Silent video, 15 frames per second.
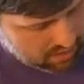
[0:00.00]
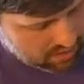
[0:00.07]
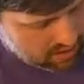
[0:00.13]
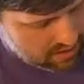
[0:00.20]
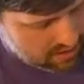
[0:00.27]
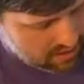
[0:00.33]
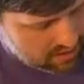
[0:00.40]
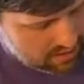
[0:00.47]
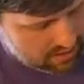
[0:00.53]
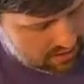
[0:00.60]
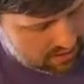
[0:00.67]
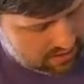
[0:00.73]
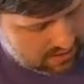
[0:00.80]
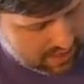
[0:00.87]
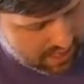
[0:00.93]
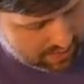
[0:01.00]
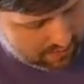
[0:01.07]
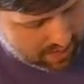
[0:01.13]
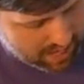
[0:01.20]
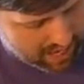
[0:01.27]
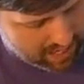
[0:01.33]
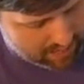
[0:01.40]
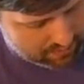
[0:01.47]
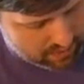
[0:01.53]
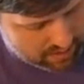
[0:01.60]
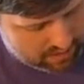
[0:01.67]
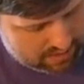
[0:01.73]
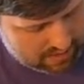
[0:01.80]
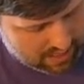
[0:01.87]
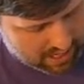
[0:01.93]
is a type A blood
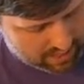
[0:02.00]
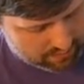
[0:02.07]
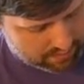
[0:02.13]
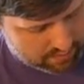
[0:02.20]
type,